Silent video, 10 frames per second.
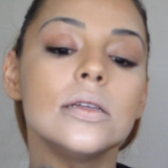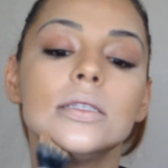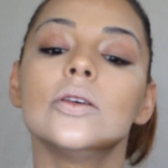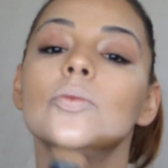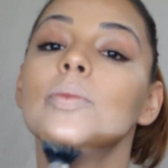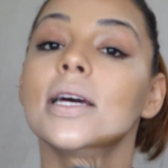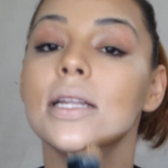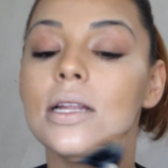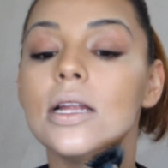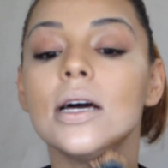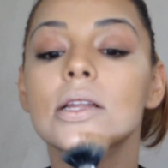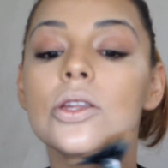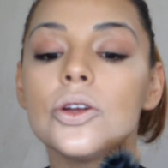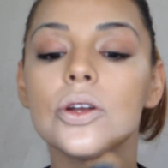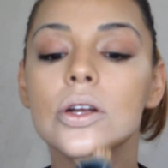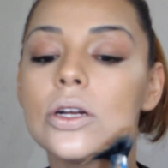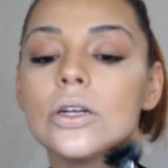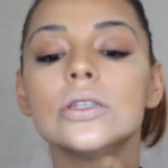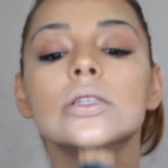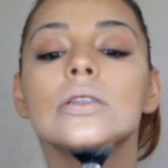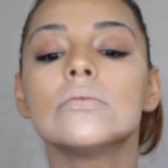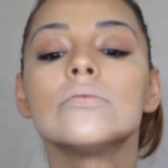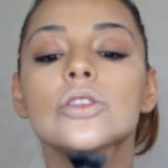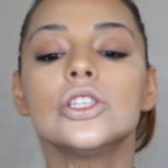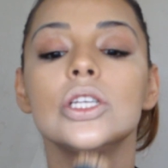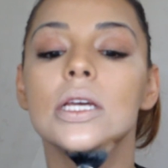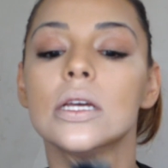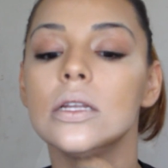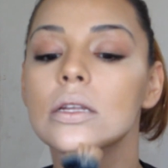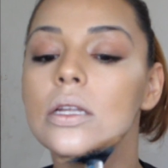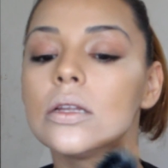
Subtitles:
So blend it under your chin.